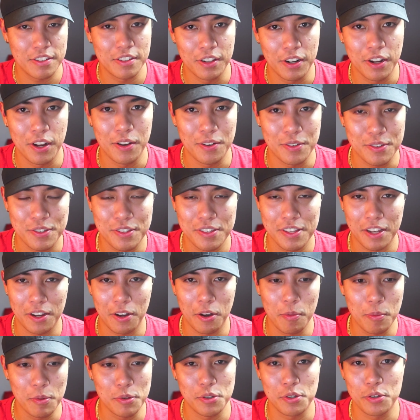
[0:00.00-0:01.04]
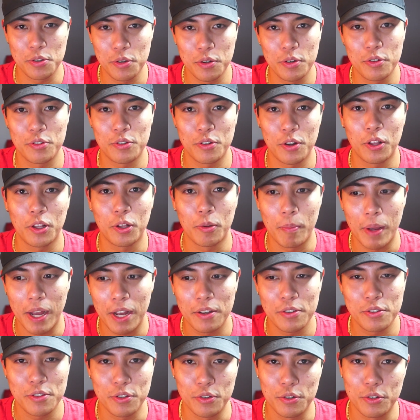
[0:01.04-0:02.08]
you know, it's like almost a $200
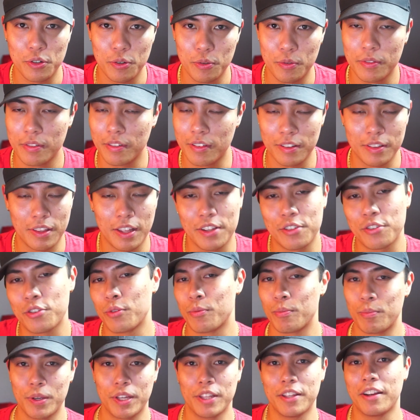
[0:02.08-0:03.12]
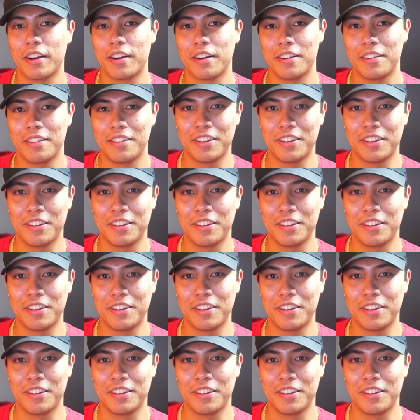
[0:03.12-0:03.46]
mouse. That shouldn't be there.